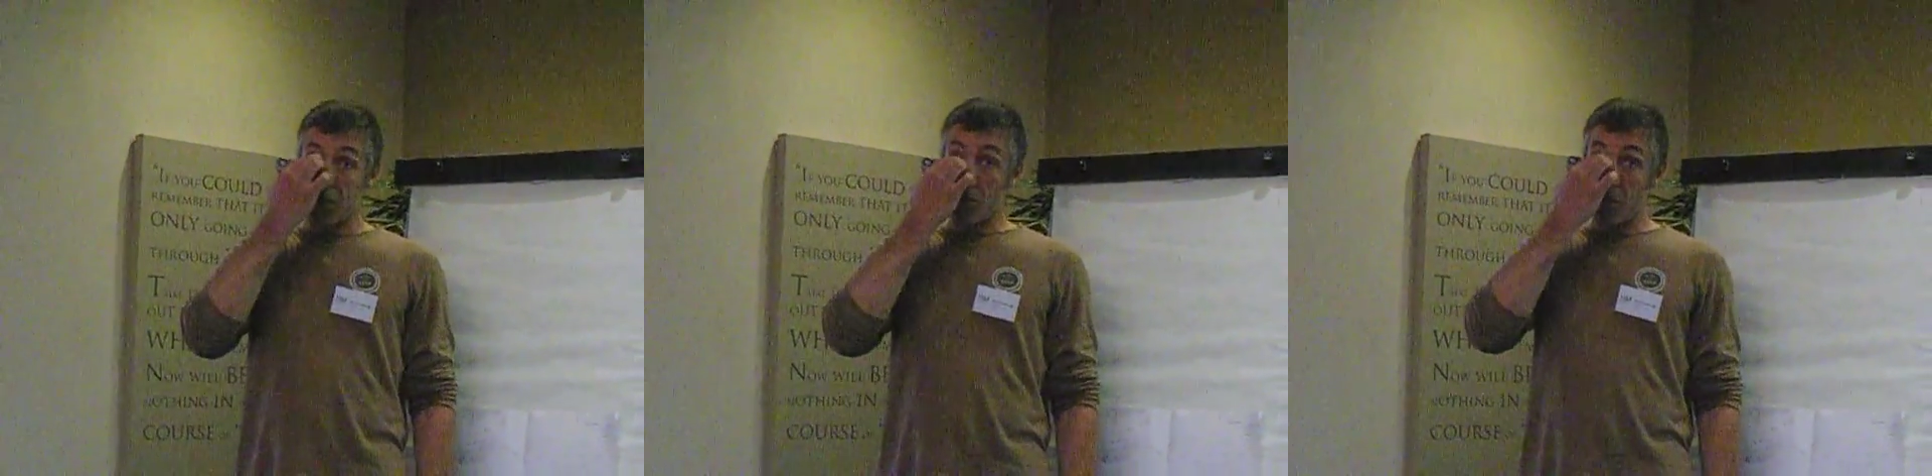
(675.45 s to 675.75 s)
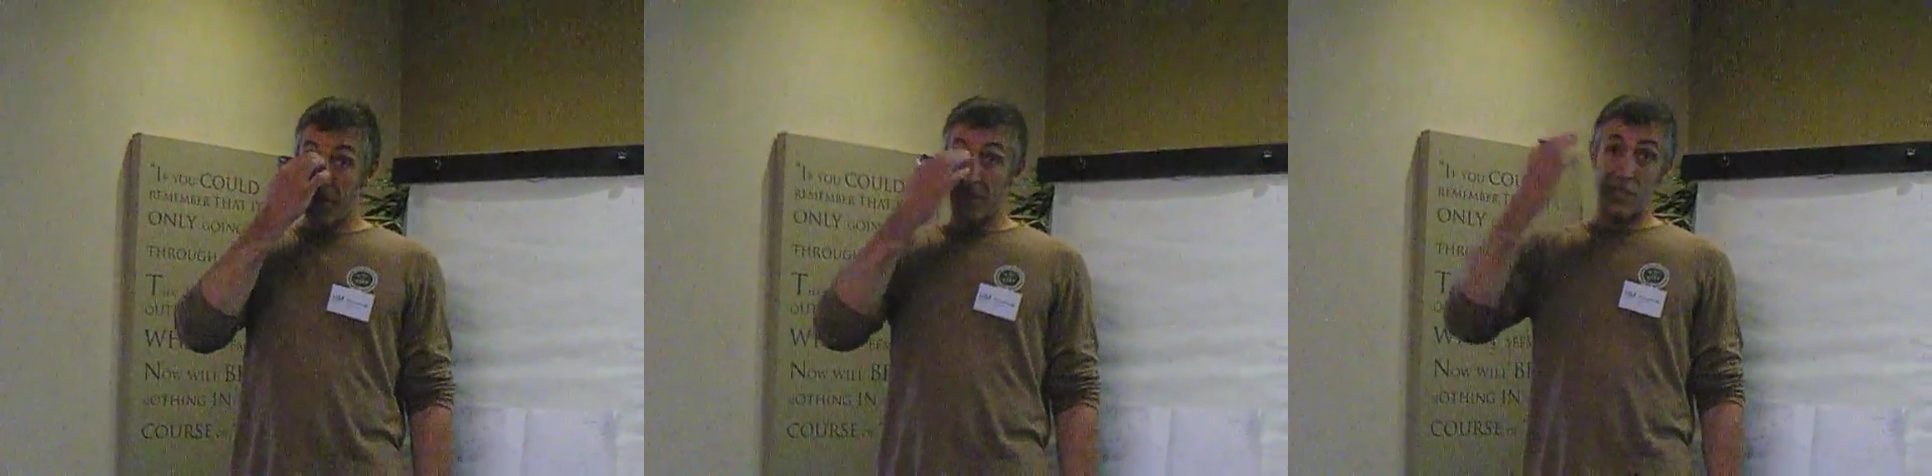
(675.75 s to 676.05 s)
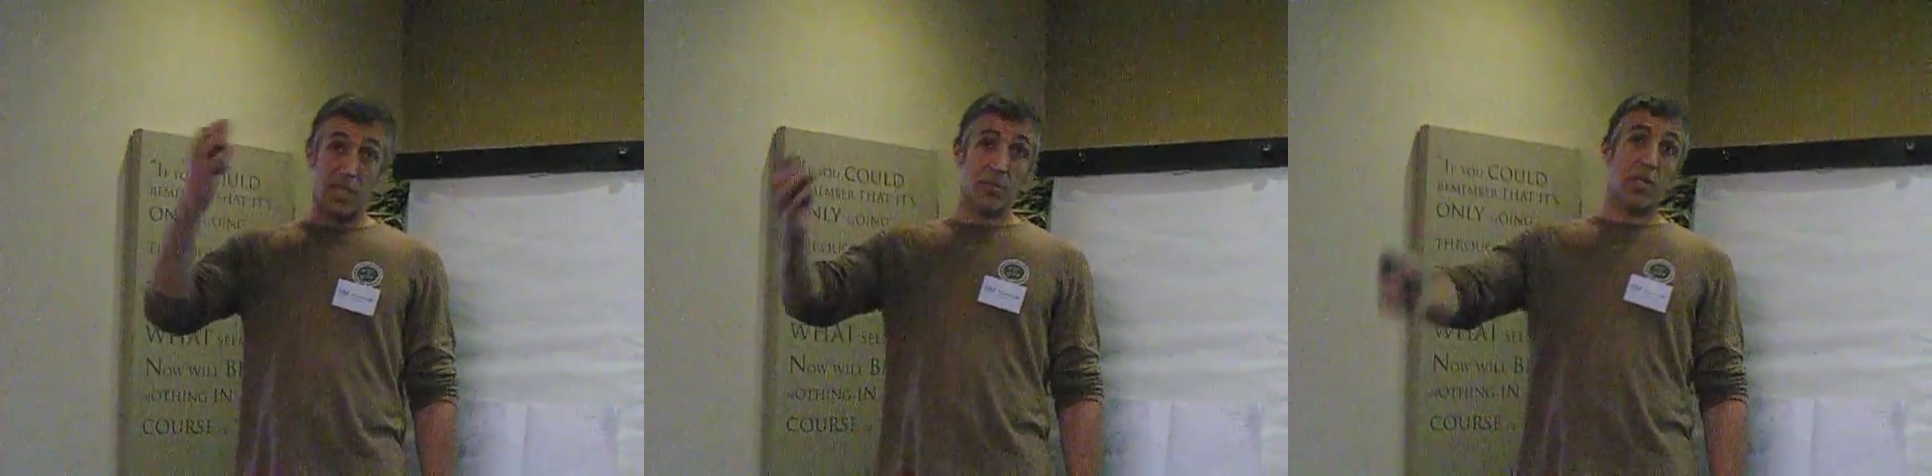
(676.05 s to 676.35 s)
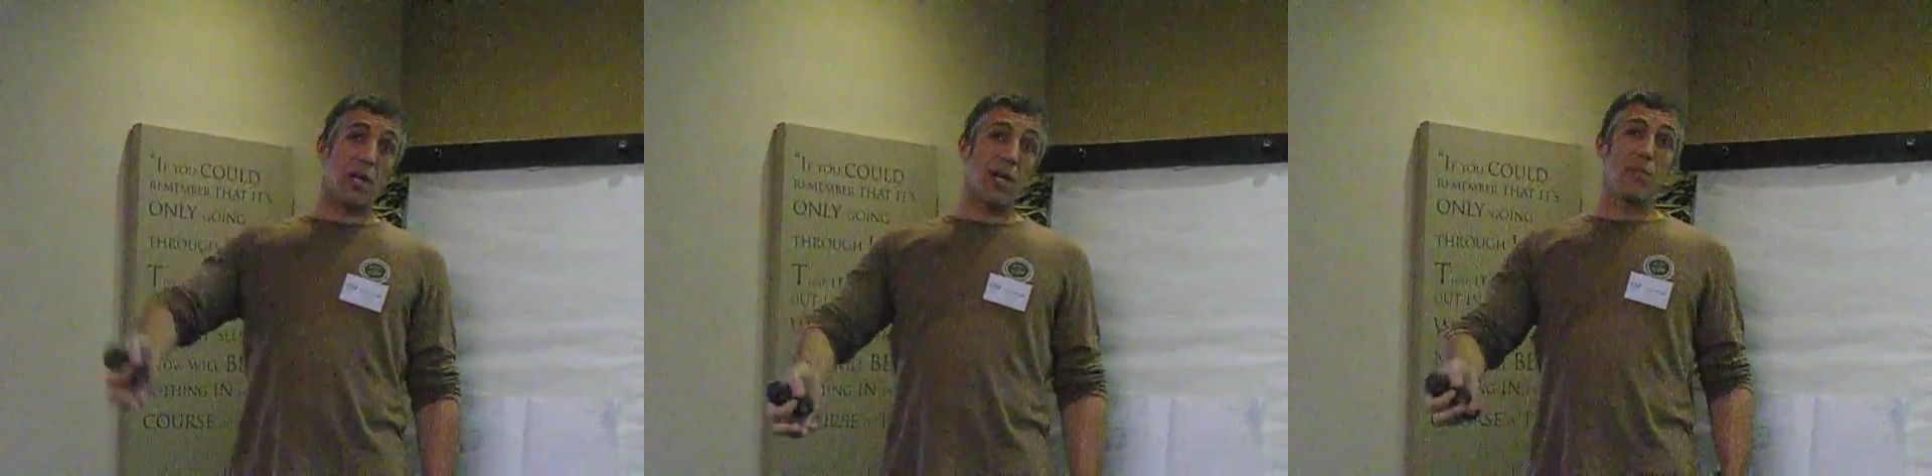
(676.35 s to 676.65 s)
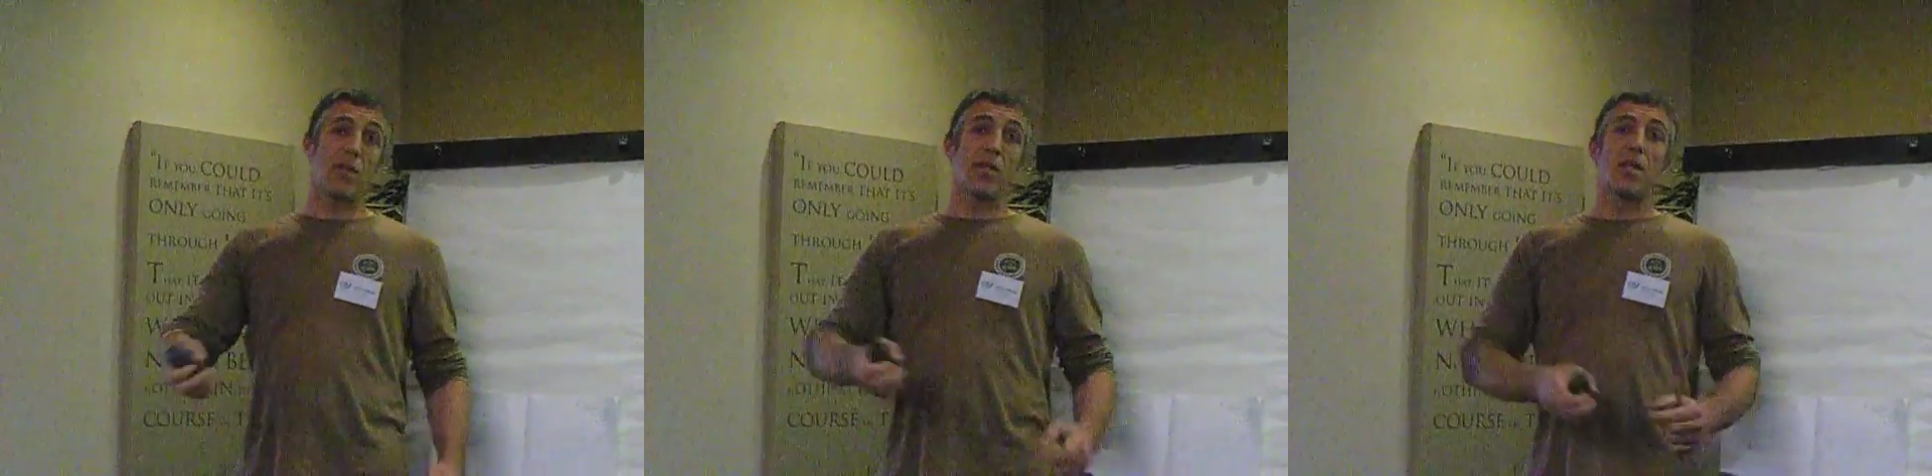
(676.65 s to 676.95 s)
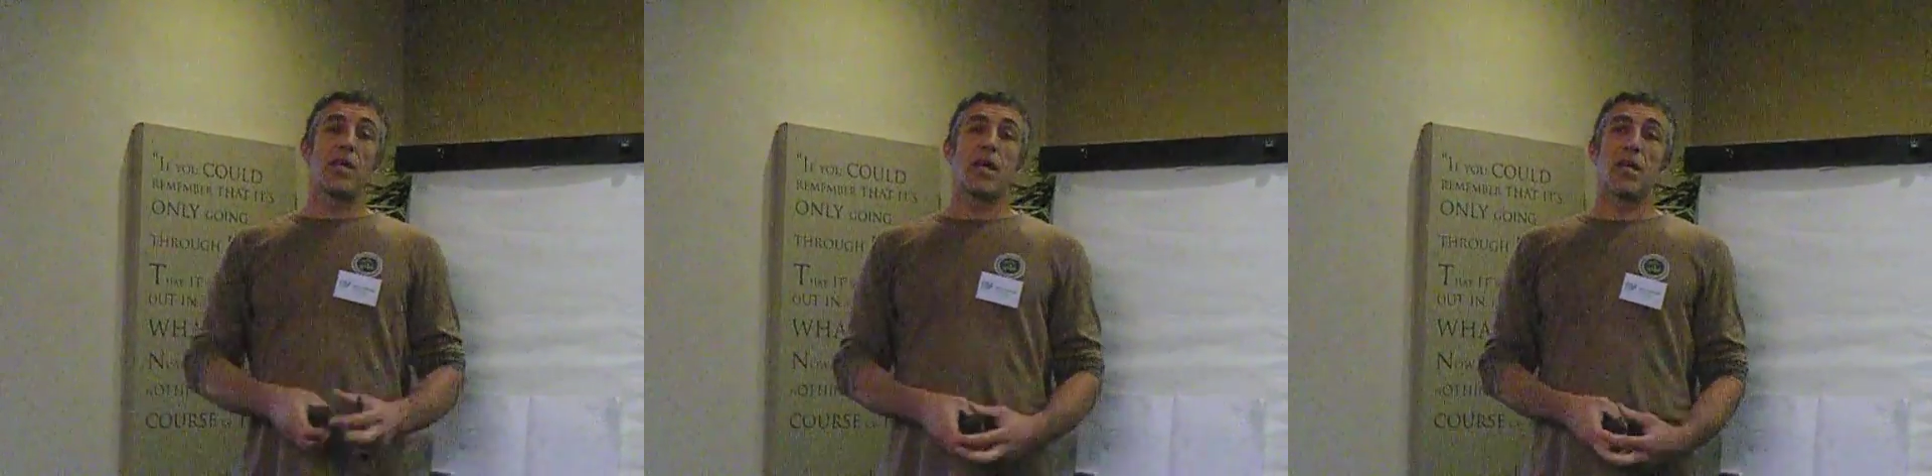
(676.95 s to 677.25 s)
around Galway at the same time?